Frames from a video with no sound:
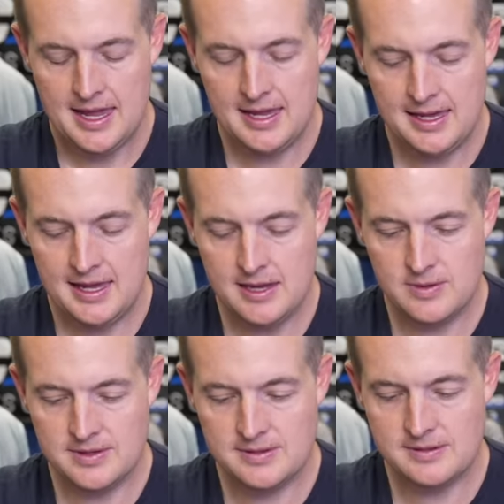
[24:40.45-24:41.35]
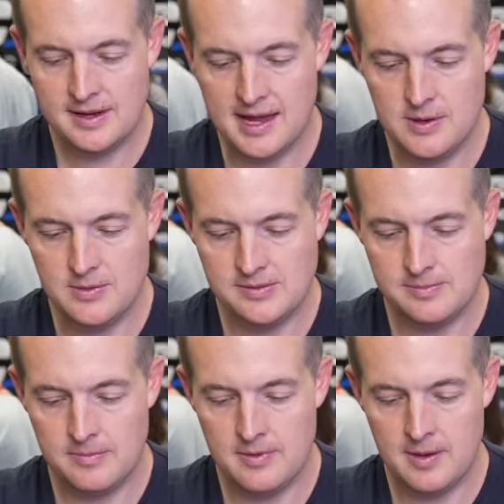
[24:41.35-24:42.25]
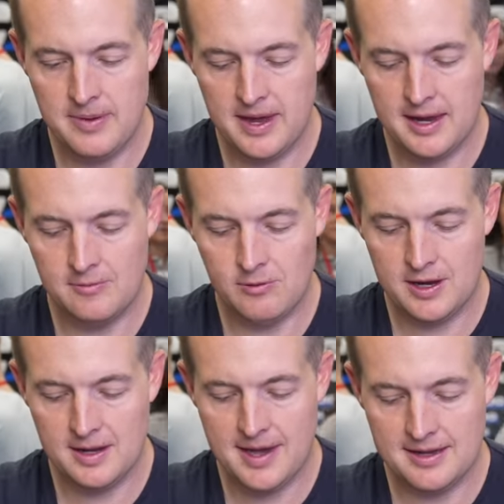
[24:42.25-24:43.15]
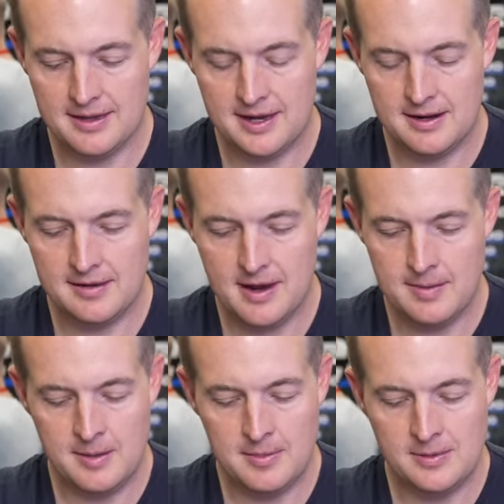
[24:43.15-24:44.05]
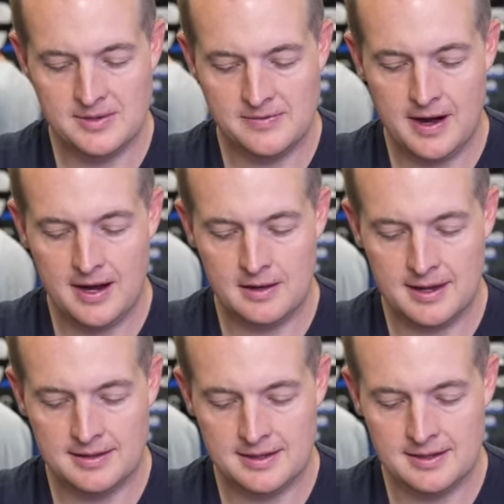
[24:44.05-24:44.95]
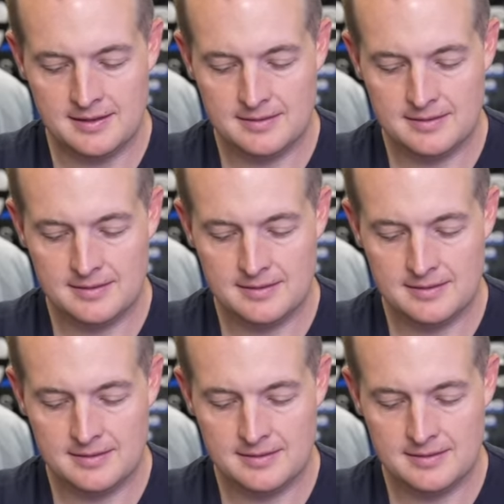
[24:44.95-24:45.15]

He he was yeah he was a big rookie back then. I mean, I mean he was very collected.